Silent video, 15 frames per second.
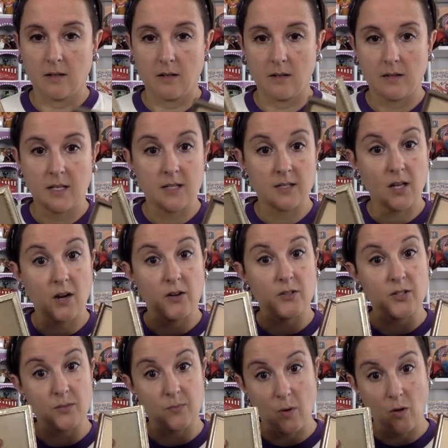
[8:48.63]
these are
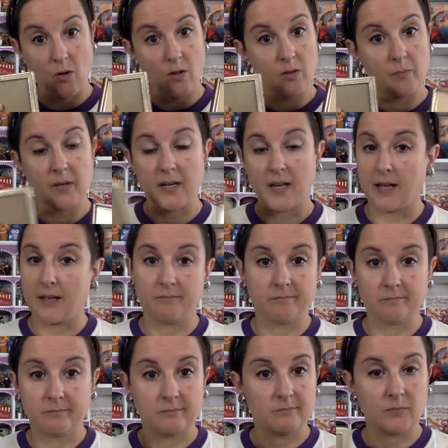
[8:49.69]
small, but I
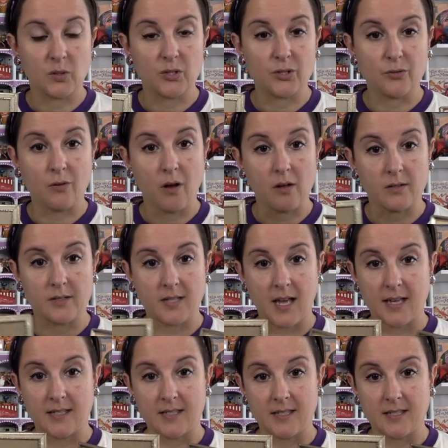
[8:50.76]
will do all
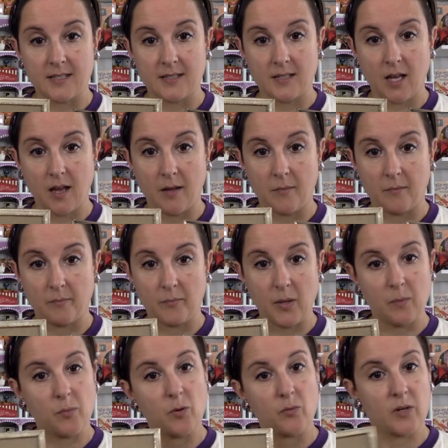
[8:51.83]
sizes. Um,
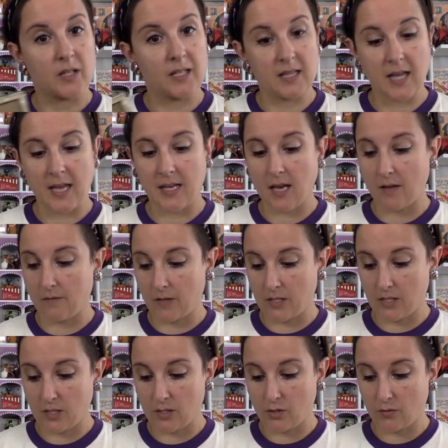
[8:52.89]
people really like a
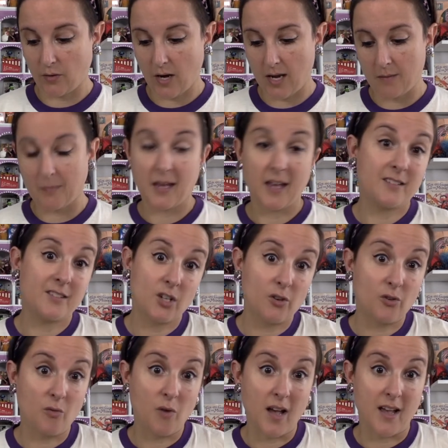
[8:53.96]
vintage frame, and so
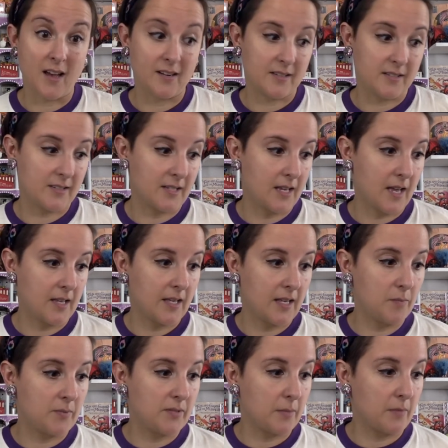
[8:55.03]
do I, honestly. I
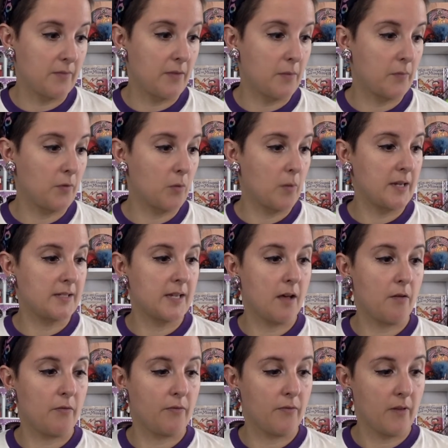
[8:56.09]
keep some of them for
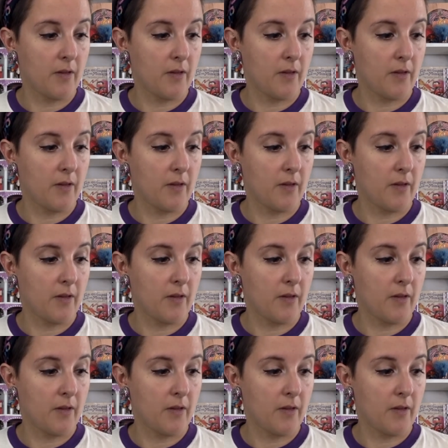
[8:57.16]
myself.